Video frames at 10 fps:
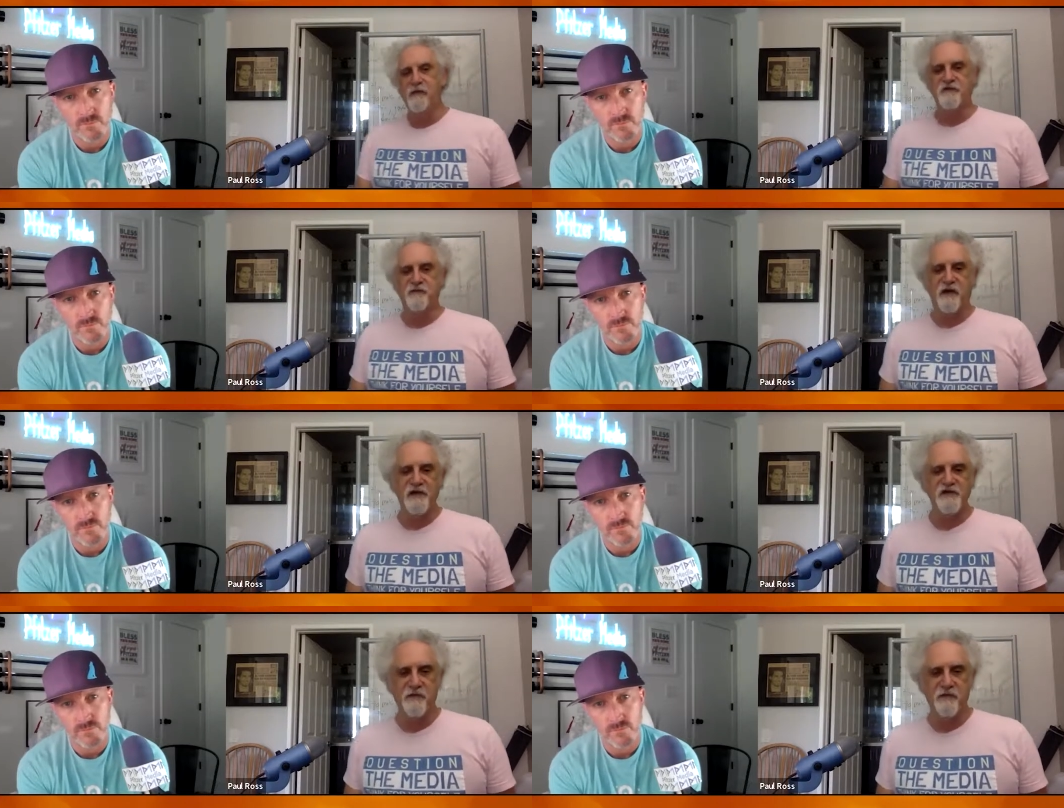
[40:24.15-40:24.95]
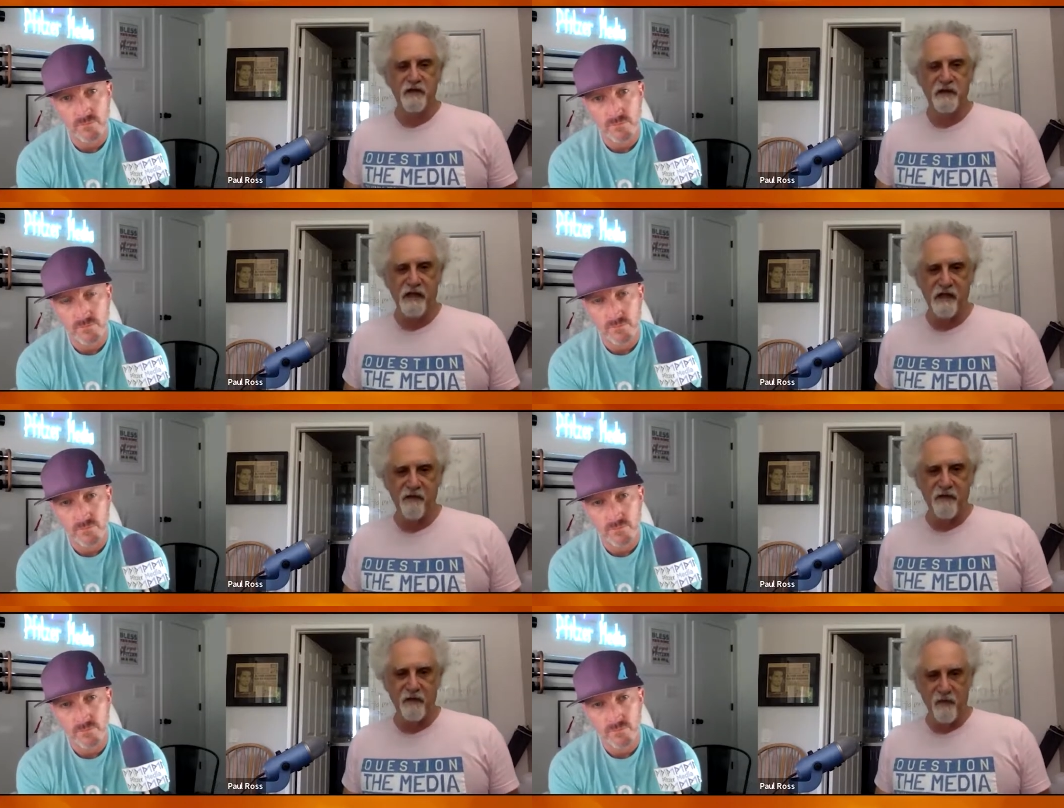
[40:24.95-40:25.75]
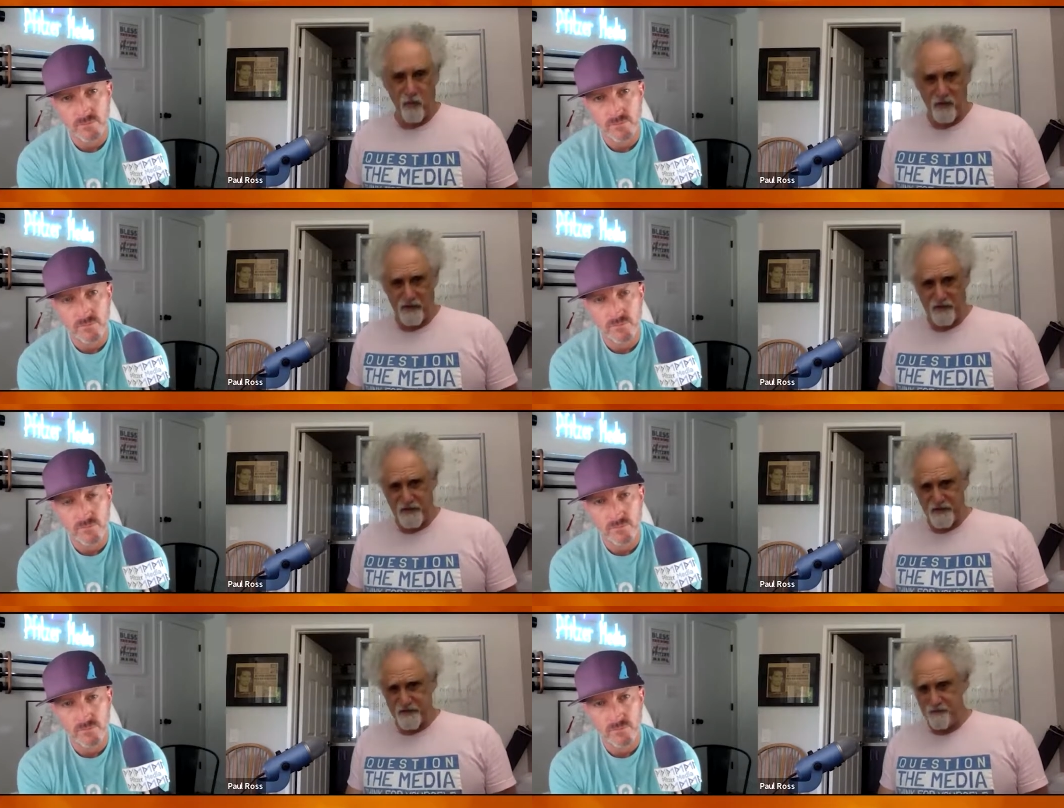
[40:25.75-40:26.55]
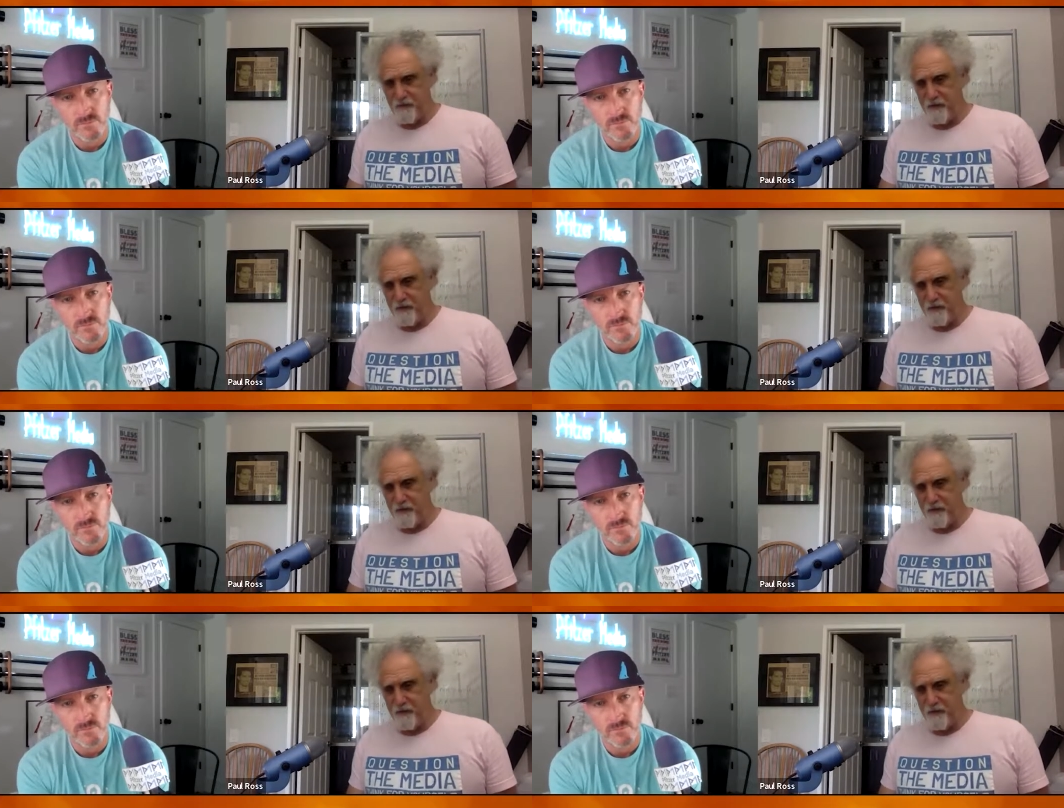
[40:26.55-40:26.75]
Speaker 1: about your possibility, and about your willingness.